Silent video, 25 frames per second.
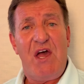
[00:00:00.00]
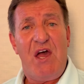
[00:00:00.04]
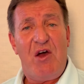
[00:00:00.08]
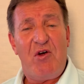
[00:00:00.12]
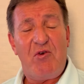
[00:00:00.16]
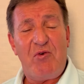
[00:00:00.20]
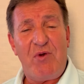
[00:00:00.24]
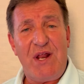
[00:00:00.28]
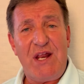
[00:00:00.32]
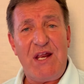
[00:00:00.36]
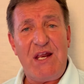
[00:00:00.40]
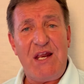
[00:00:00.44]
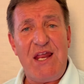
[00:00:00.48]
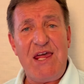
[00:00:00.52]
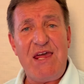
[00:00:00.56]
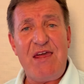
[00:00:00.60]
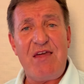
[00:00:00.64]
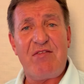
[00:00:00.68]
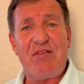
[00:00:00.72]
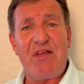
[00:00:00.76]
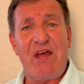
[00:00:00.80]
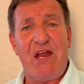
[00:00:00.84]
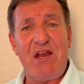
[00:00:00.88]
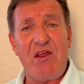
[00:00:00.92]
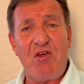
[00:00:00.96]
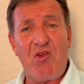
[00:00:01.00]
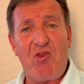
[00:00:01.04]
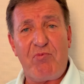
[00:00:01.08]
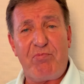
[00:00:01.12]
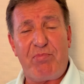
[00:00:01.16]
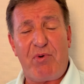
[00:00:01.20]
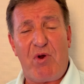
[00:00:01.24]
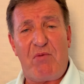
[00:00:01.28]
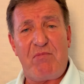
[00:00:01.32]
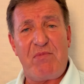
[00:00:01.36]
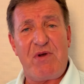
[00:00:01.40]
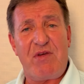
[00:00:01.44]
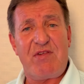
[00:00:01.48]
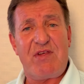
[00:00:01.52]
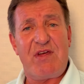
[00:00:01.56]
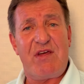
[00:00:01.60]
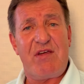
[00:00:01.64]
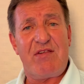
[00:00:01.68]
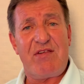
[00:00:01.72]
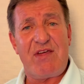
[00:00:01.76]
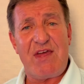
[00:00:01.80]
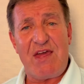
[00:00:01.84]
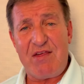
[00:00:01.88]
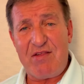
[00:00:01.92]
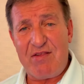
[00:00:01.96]
released in his
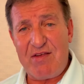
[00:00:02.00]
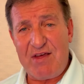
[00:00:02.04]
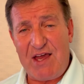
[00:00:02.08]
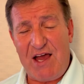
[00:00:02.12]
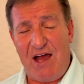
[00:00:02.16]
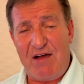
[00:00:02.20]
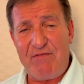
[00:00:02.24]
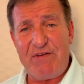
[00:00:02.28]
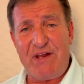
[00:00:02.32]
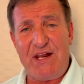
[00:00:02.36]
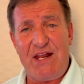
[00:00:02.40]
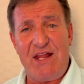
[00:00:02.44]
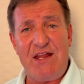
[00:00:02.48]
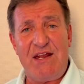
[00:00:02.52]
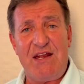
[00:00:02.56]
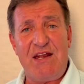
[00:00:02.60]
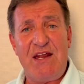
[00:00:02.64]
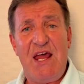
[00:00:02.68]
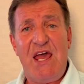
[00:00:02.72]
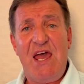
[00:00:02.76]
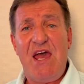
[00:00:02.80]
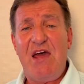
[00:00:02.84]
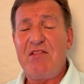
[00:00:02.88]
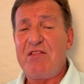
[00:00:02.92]
promises, his covenant,